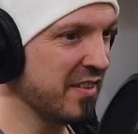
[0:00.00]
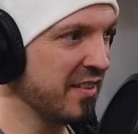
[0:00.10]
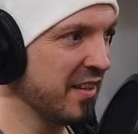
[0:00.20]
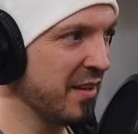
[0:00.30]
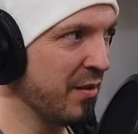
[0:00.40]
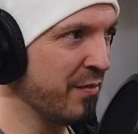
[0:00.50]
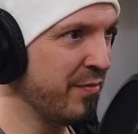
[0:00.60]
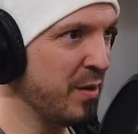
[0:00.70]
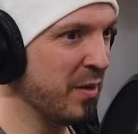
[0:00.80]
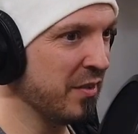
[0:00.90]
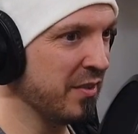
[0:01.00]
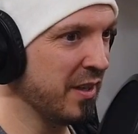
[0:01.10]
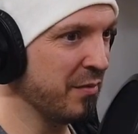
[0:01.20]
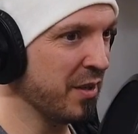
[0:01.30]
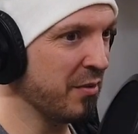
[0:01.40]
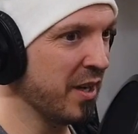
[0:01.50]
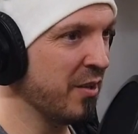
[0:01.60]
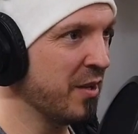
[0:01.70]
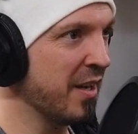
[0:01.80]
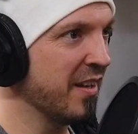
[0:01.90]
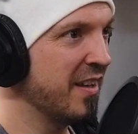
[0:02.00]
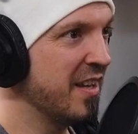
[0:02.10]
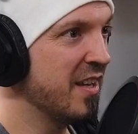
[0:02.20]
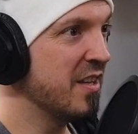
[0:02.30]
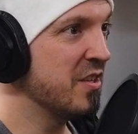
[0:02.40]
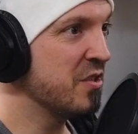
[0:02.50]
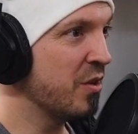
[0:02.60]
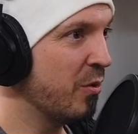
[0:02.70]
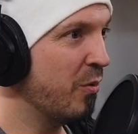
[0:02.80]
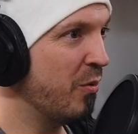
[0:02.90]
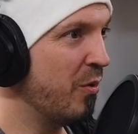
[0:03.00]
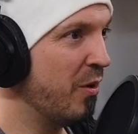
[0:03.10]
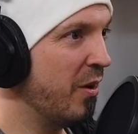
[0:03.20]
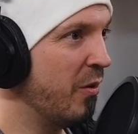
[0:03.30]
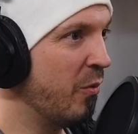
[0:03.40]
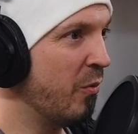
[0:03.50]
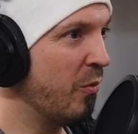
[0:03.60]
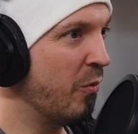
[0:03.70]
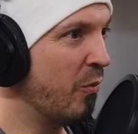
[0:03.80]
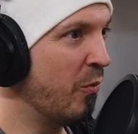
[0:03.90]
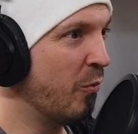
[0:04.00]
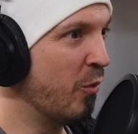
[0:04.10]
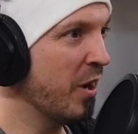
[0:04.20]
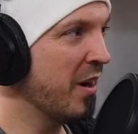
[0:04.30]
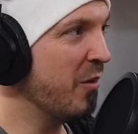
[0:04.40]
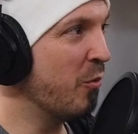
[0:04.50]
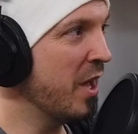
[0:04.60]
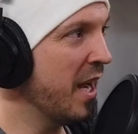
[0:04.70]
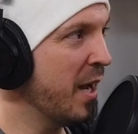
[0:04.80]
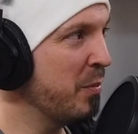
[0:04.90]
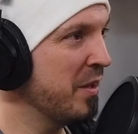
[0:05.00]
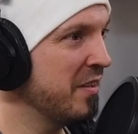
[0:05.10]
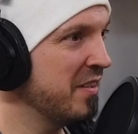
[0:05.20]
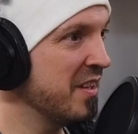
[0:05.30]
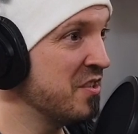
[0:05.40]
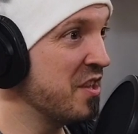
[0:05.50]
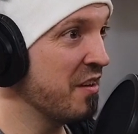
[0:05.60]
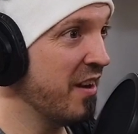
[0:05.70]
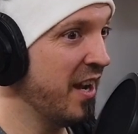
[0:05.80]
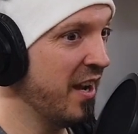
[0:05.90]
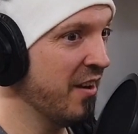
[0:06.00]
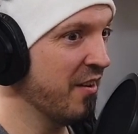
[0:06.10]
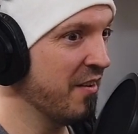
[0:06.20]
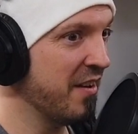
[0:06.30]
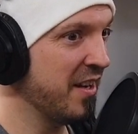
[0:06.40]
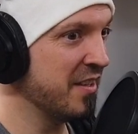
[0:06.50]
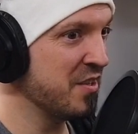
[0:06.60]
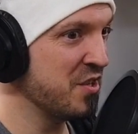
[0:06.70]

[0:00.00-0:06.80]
has a female significant, right? Okay. So what happens is their hair in